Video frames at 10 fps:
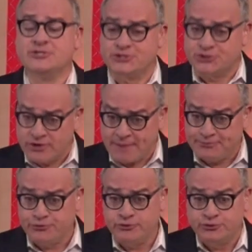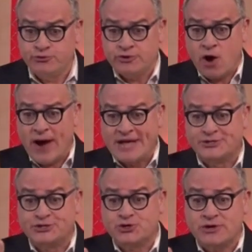stood up to Trudeau
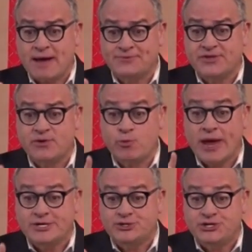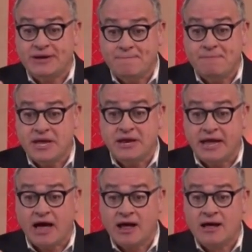and stood up to the regime
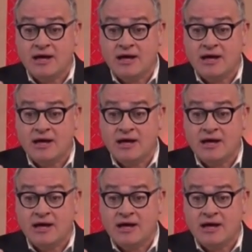media.